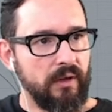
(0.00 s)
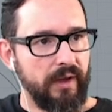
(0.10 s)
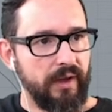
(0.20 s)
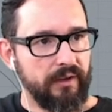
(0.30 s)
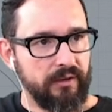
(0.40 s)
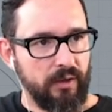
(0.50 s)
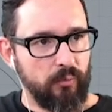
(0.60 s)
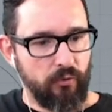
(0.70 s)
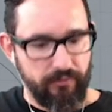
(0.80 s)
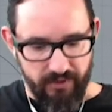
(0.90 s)
and
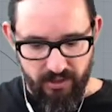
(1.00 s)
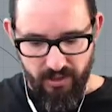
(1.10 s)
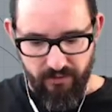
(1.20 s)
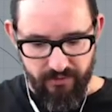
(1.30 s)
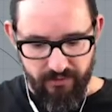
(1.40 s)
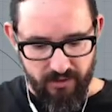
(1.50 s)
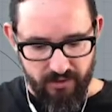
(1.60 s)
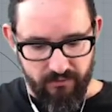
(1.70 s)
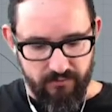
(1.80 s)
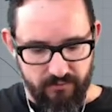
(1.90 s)
then move the curve again.